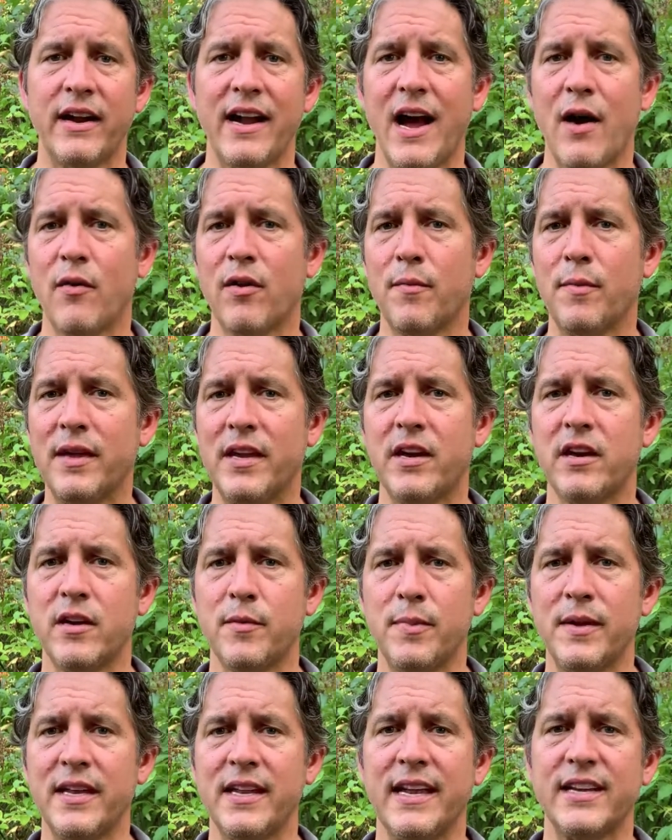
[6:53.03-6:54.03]
I want to be here to
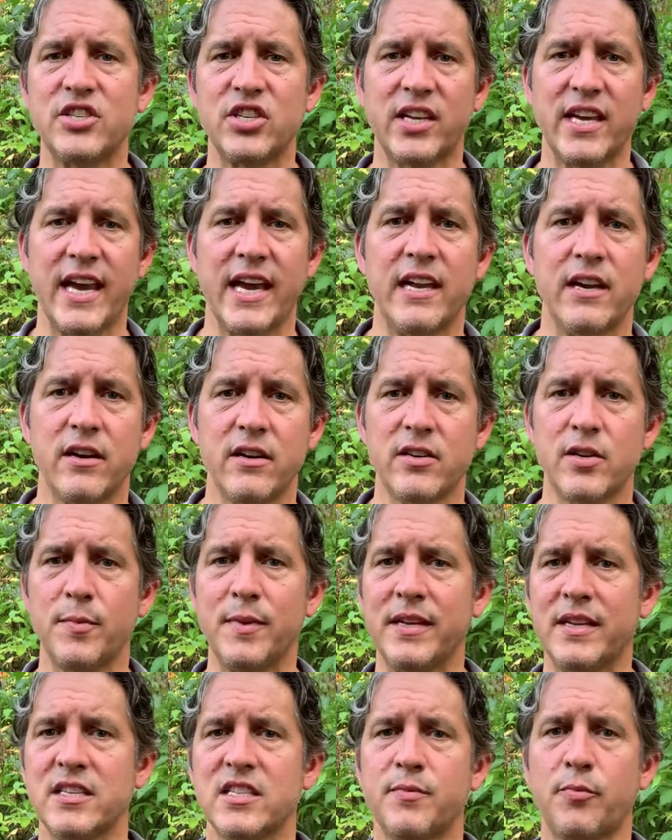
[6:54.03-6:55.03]
be an educator, to be
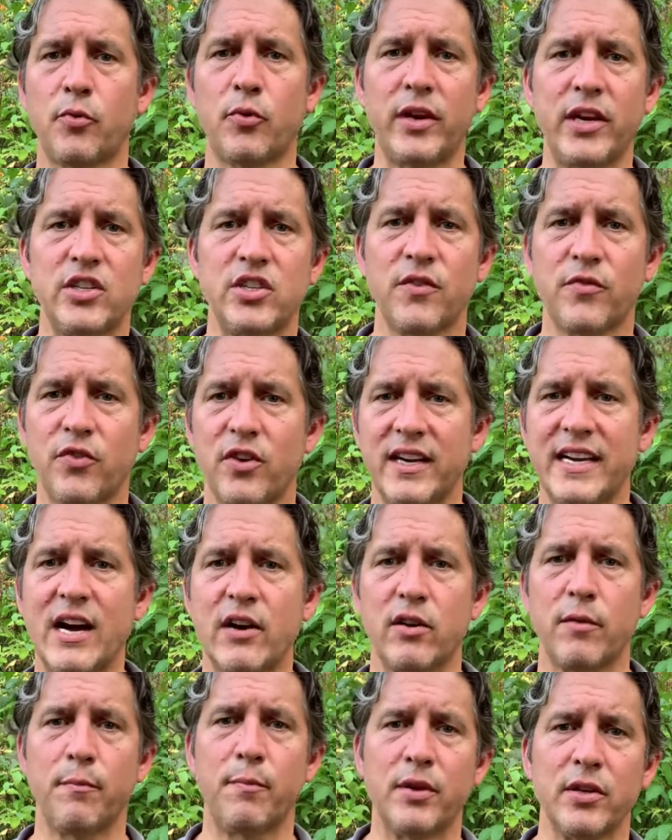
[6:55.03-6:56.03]
an inspiration for
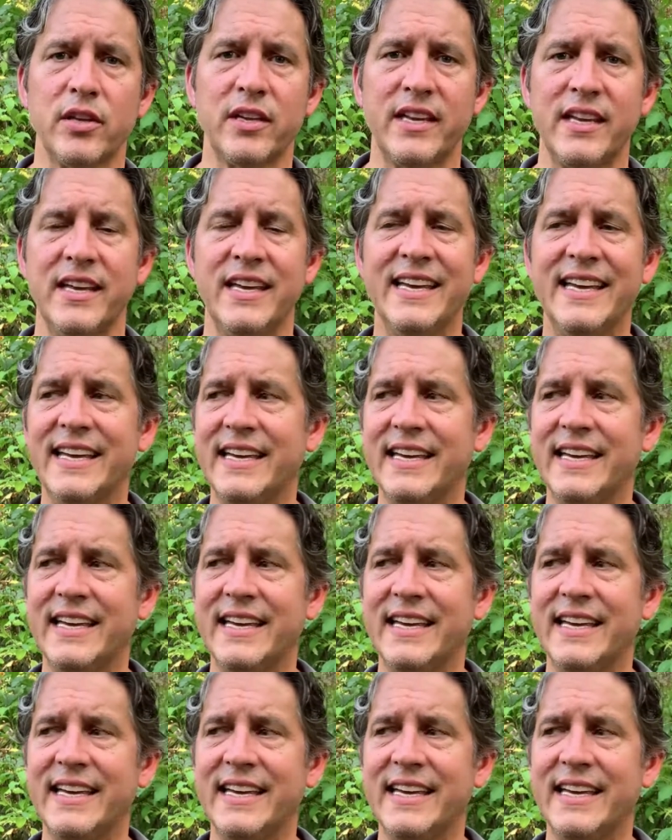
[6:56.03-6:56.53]
accountability,